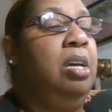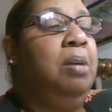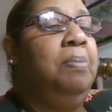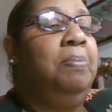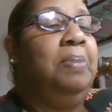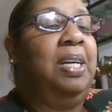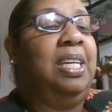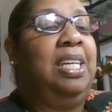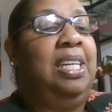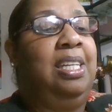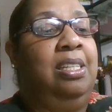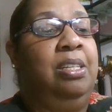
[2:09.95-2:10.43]

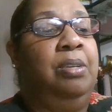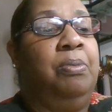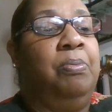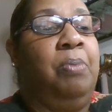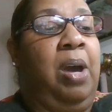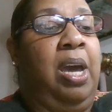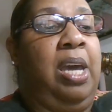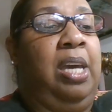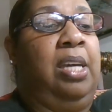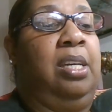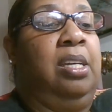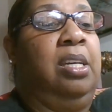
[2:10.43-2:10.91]
But
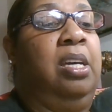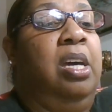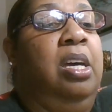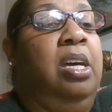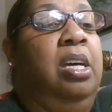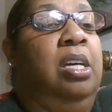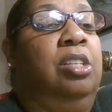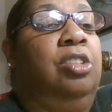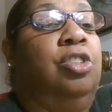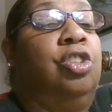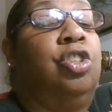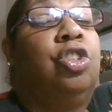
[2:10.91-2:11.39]
anyway,
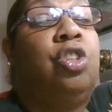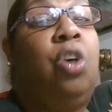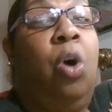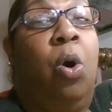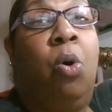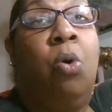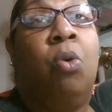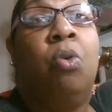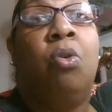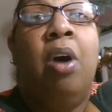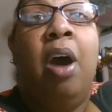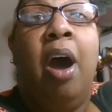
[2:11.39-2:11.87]

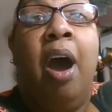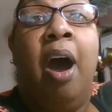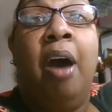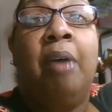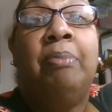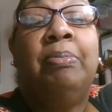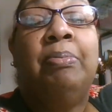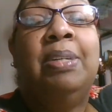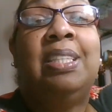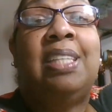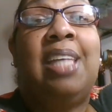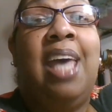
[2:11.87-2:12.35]
so I
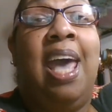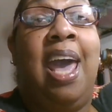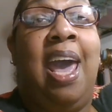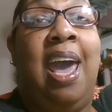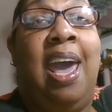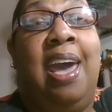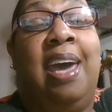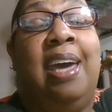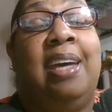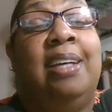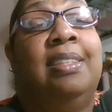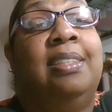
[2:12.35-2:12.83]
was
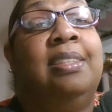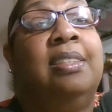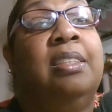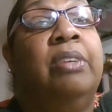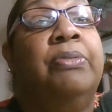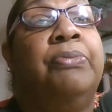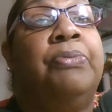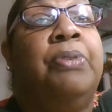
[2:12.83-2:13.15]
asked